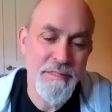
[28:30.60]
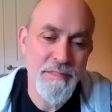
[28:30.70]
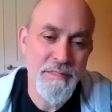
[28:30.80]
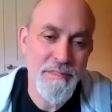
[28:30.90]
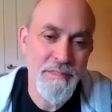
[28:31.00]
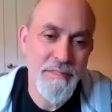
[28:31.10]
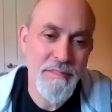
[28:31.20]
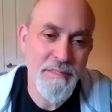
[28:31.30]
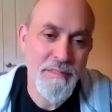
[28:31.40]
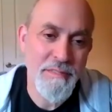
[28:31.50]

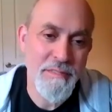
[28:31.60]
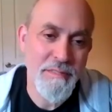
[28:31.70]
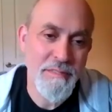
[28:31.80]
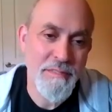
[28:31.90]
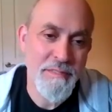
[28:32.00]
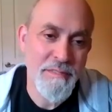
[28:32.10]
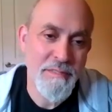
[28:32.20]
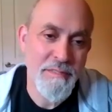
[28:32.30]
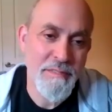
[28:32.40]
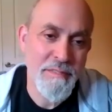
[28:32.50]

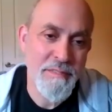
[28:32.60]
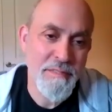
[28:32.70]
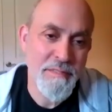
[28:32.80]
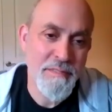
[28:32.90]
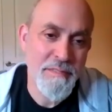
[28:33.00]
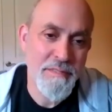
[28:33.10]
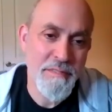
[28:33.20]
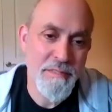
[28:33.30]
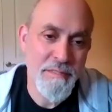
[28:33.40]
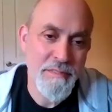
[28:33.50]

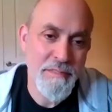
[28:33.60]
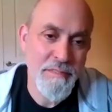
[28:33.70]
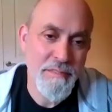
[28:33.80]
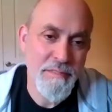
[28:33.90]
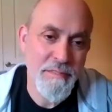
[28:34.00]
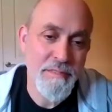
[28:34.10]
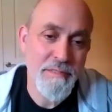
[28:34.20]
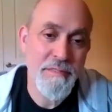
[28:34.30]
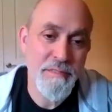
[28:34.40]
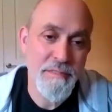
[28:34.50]

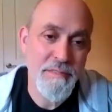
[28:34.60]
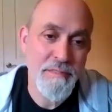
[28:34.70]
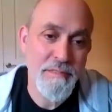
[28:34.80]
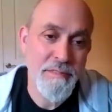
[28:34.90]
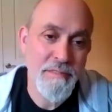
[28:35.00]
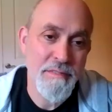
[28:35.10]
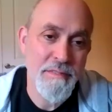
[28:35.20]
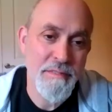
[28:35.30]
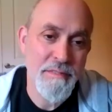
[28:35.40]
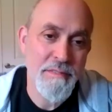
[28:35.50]

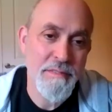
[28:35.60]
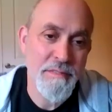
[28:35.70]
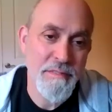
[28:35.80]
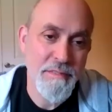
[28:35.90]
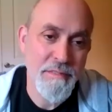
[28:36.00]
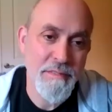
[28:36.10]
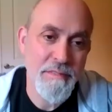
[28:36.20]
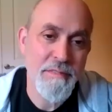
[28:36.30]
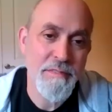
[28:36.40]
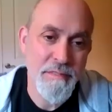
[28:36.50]

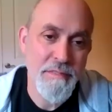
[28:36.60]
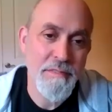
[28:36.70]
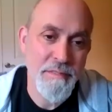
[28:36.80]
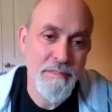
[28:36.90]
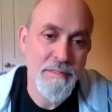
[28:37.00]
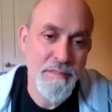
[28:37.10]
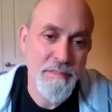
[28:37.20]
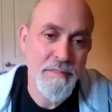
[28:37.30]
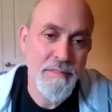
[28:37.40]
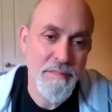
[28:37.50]
No words are spoken by the person on screen.